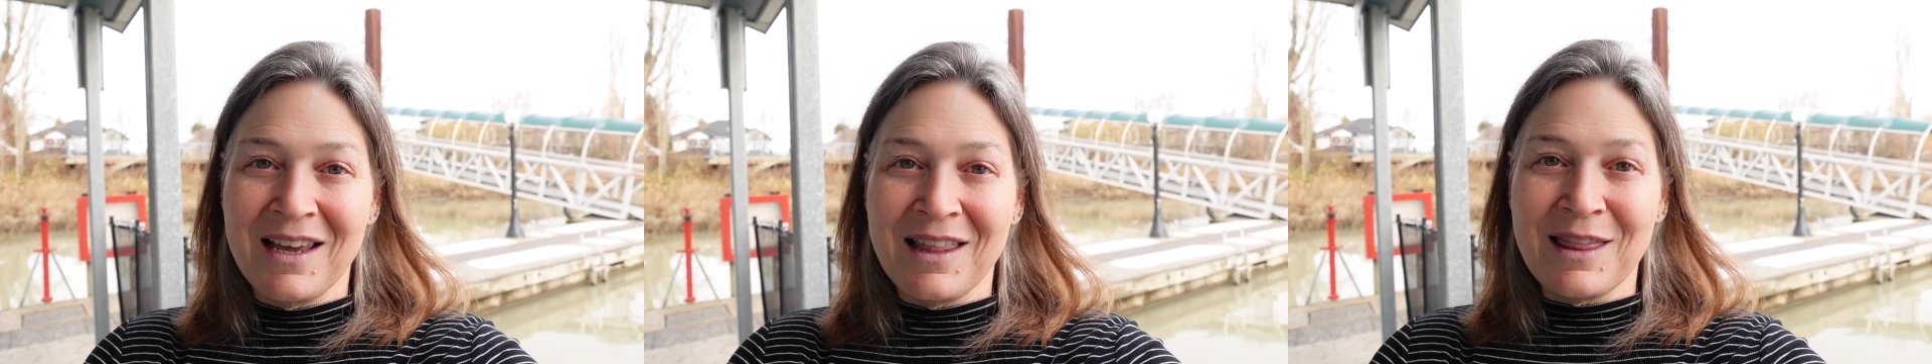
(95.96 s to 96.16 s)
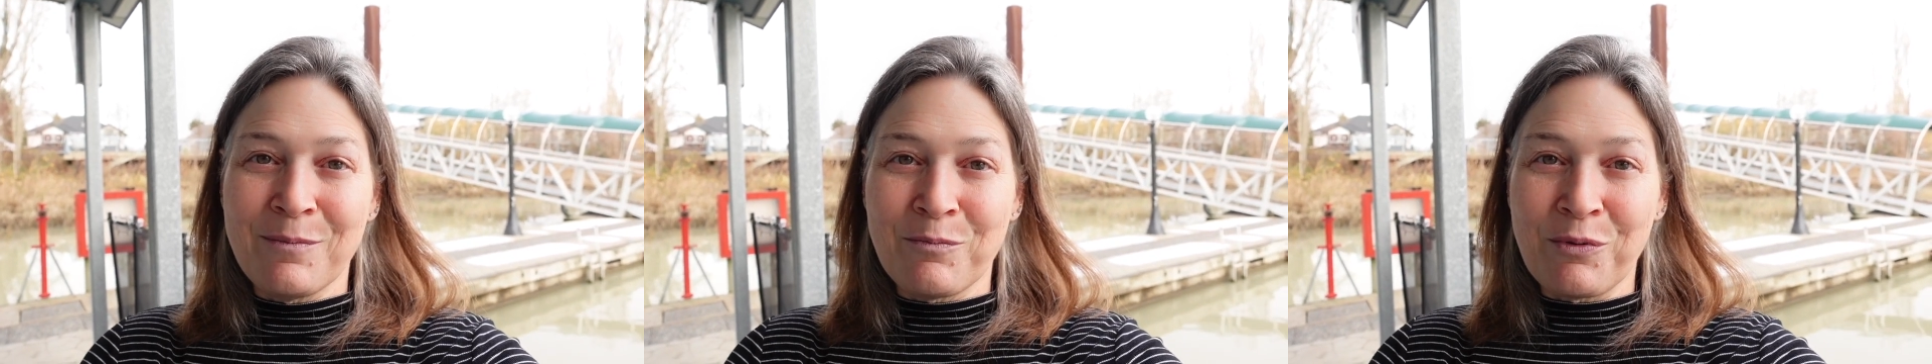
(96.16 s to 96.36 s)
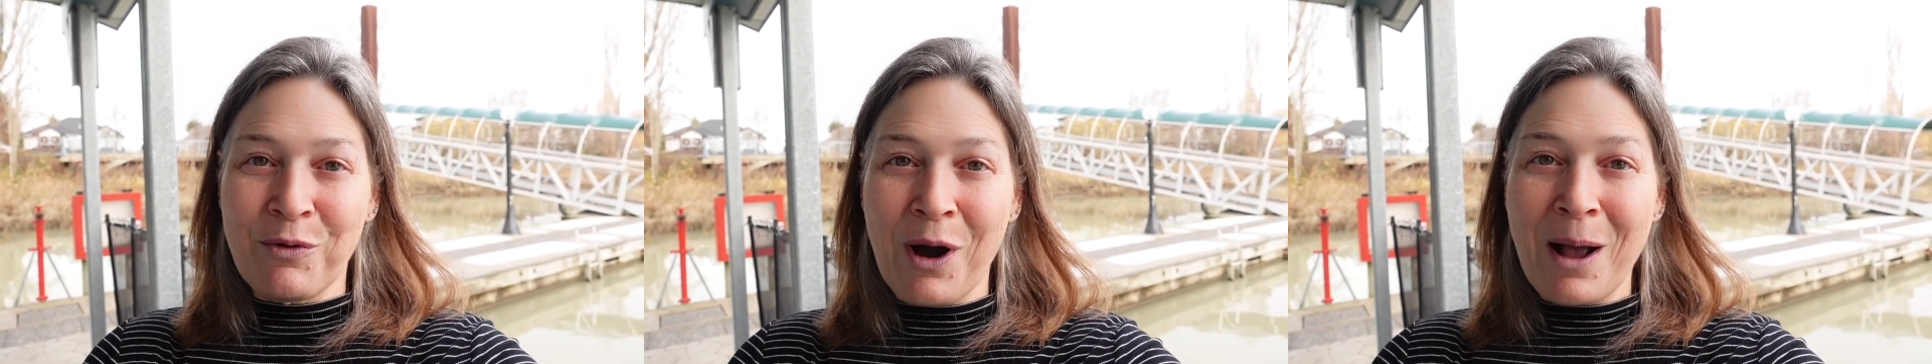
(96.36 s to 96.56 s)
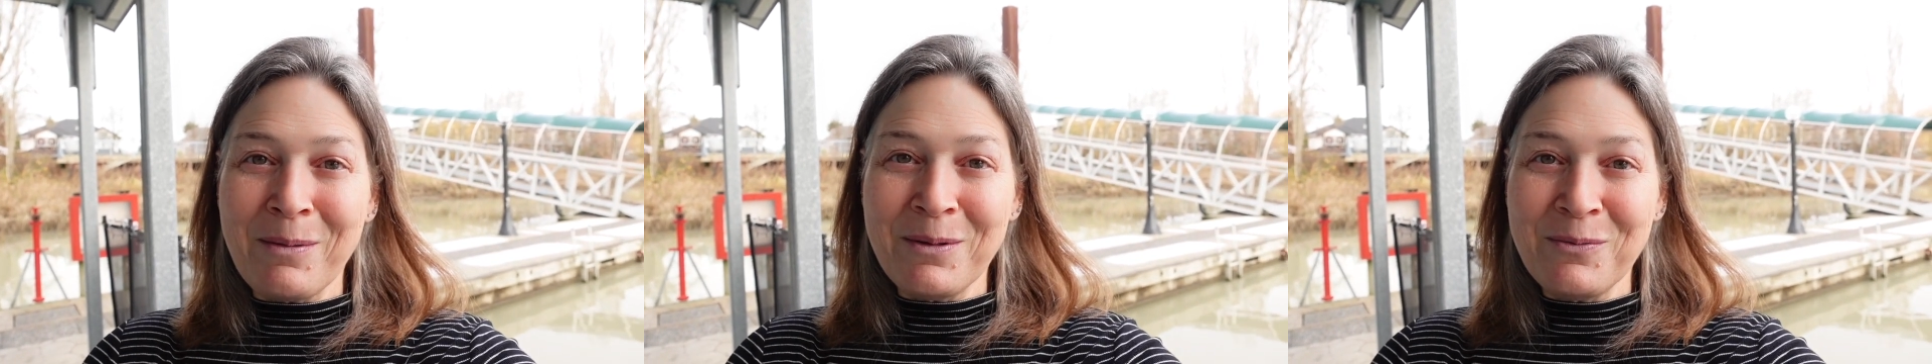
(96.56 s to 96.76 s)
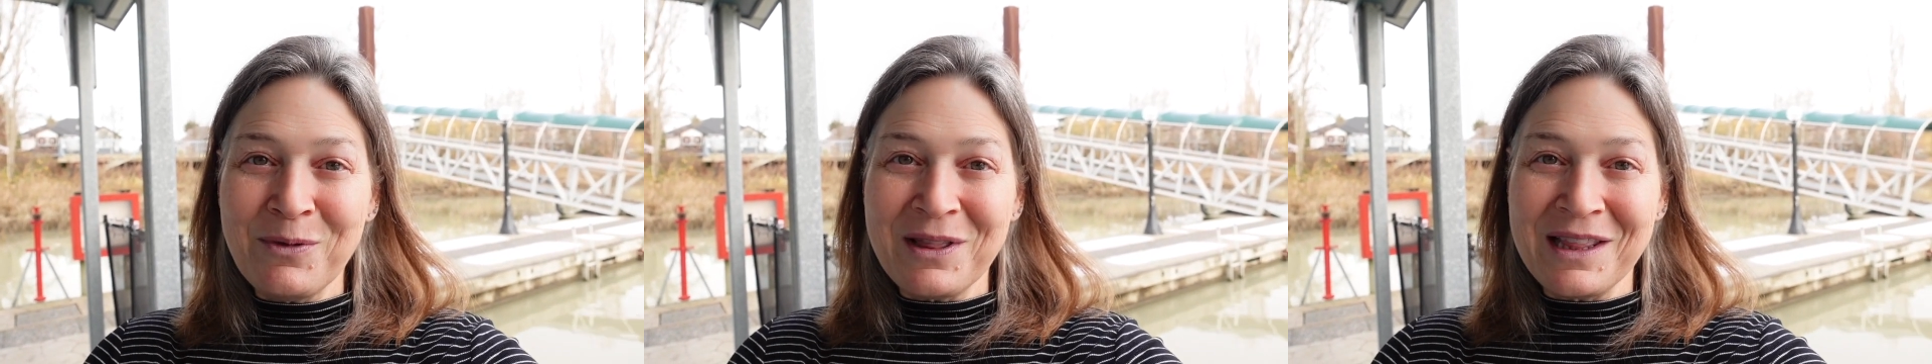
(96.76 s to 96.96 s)
The
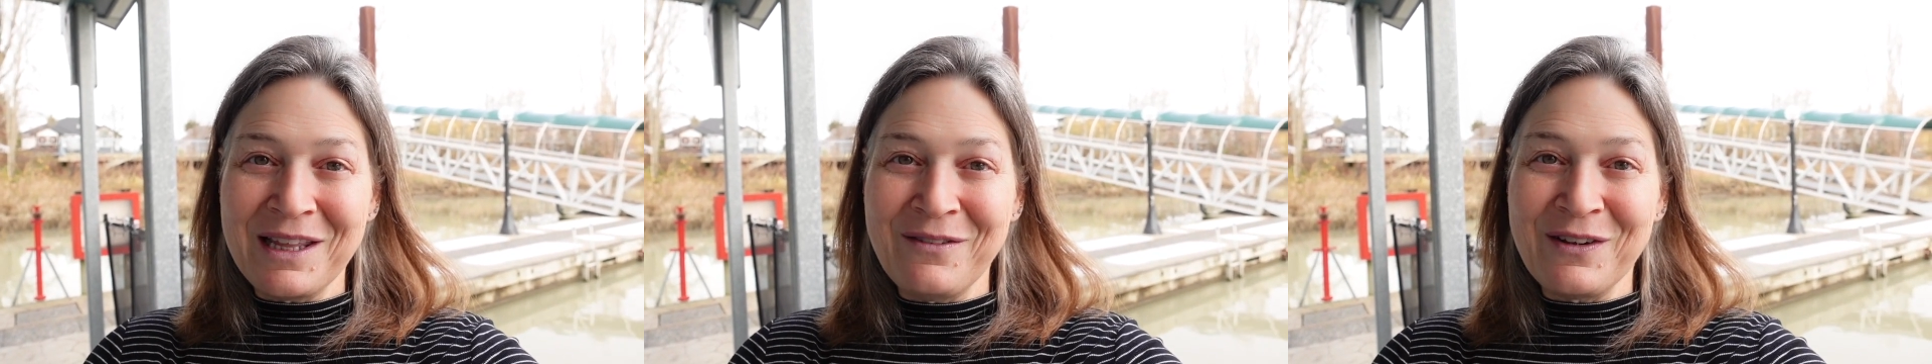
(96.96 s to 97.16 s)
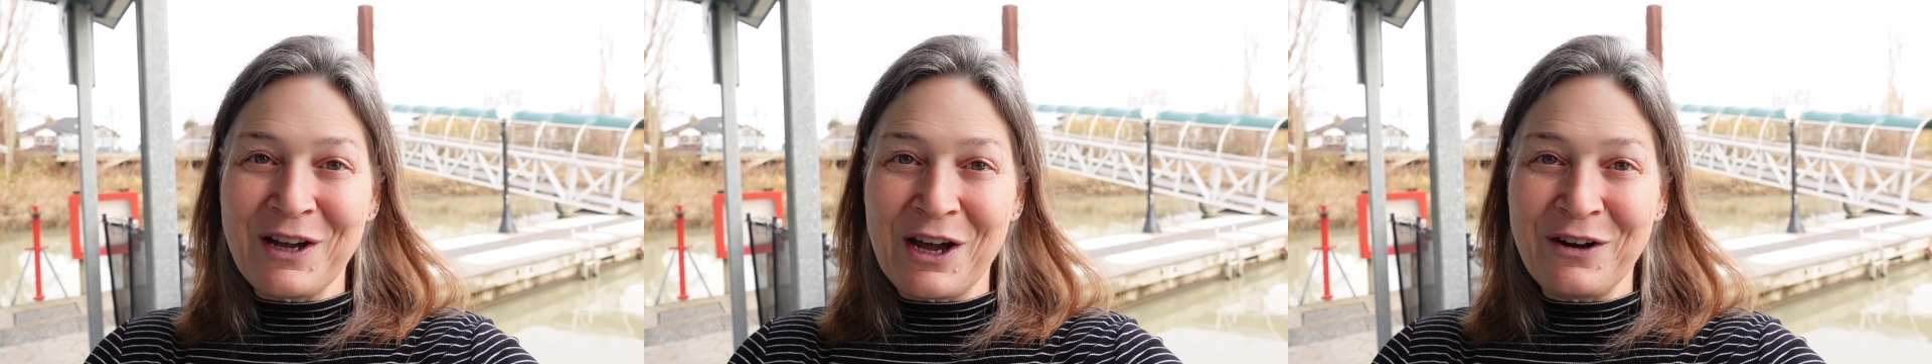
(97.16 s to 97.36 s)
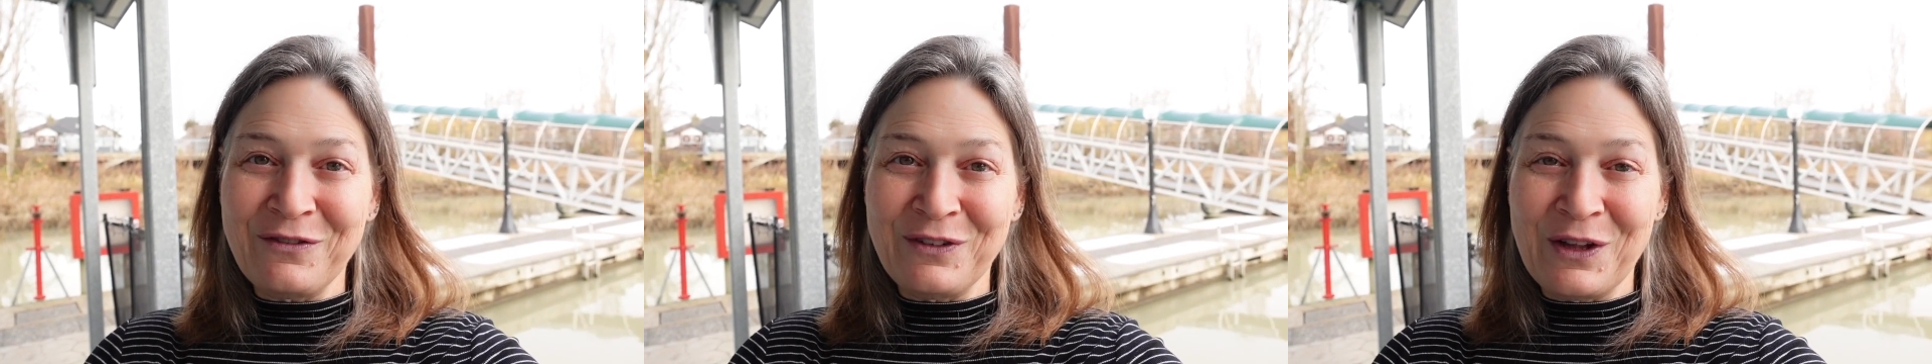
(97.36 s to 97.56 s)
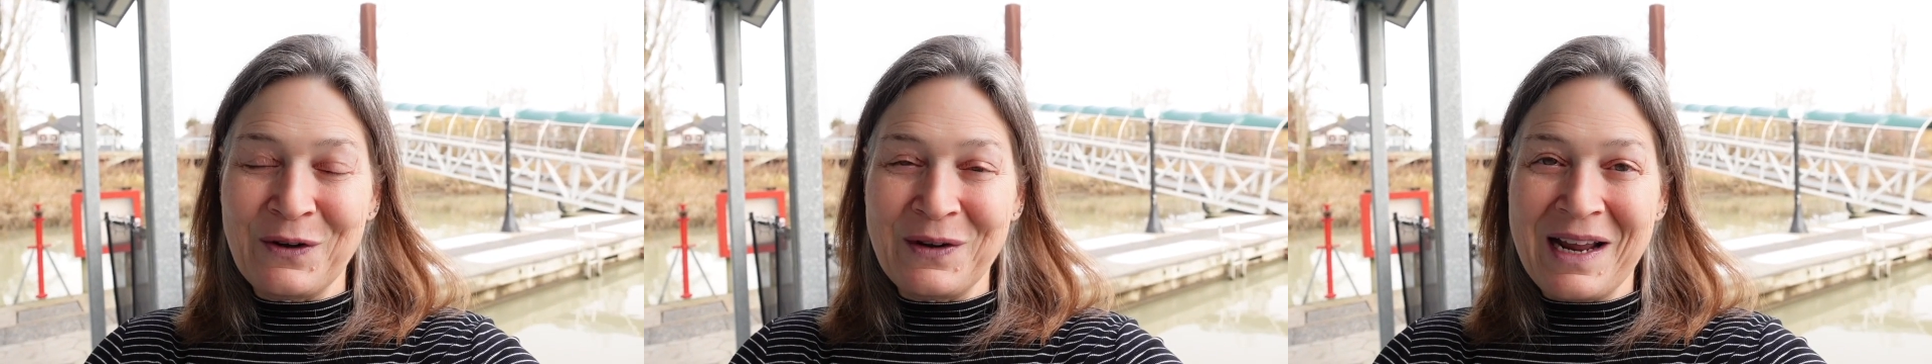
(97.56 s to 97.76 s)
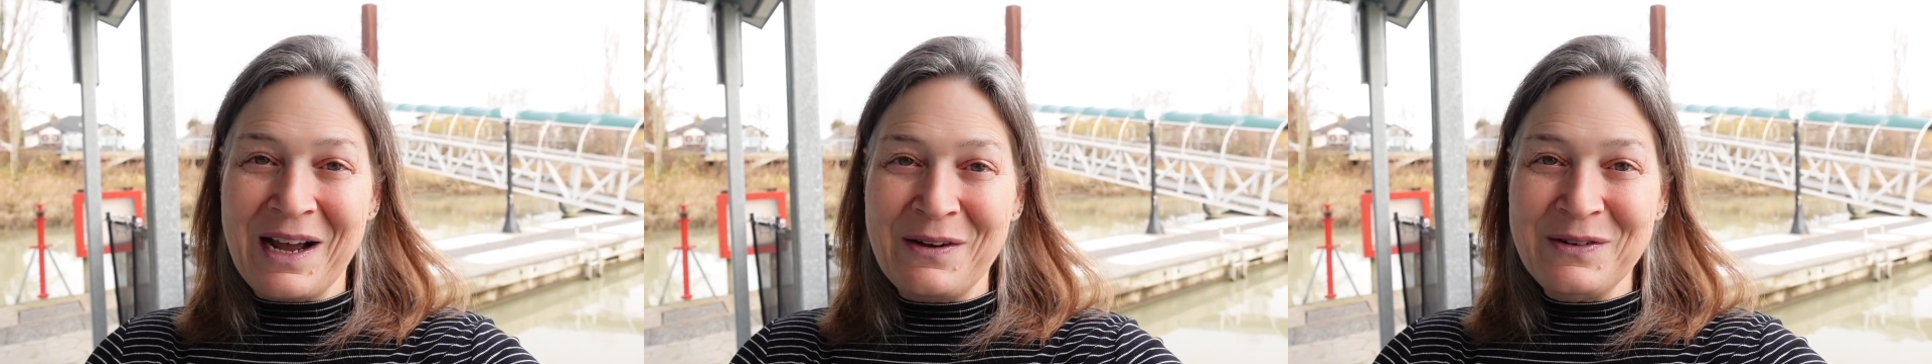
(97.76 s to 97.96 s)
problem with living on a
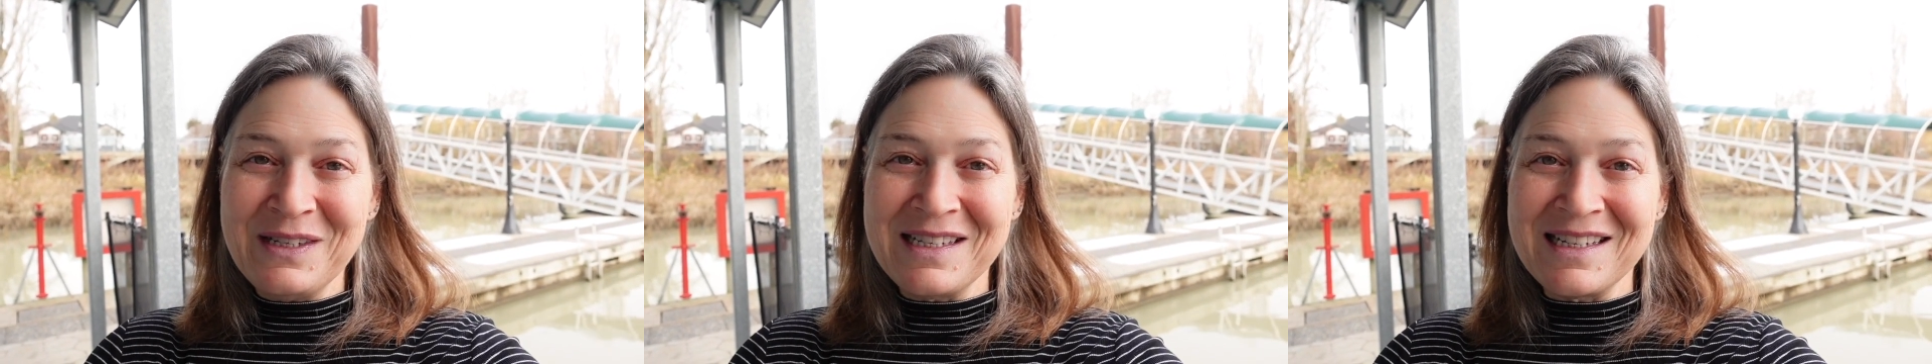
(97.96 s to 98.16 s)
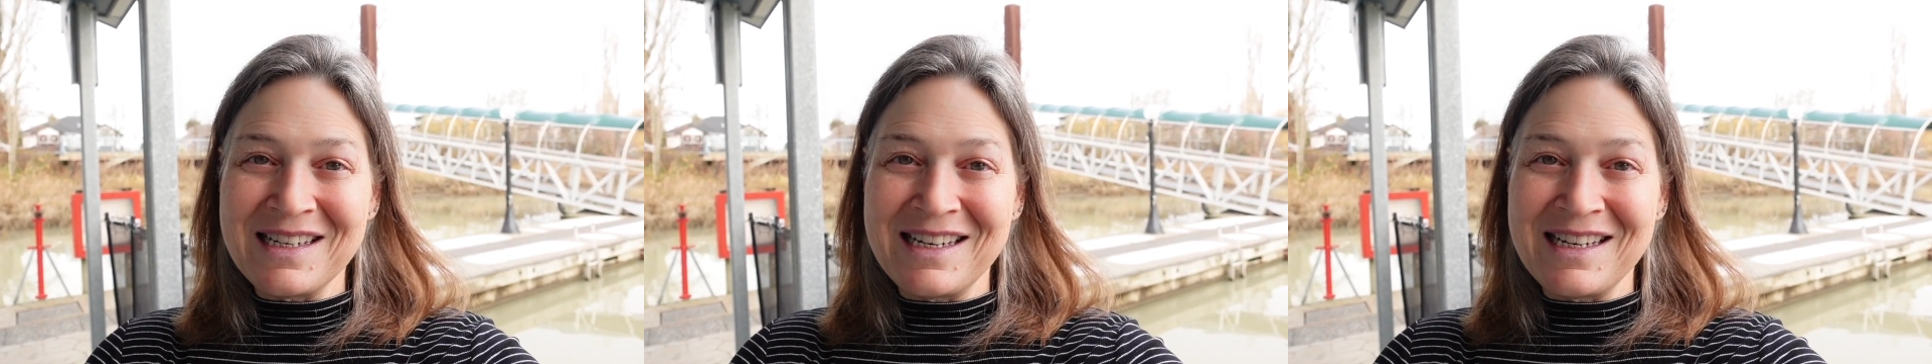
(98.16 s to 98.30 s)
float house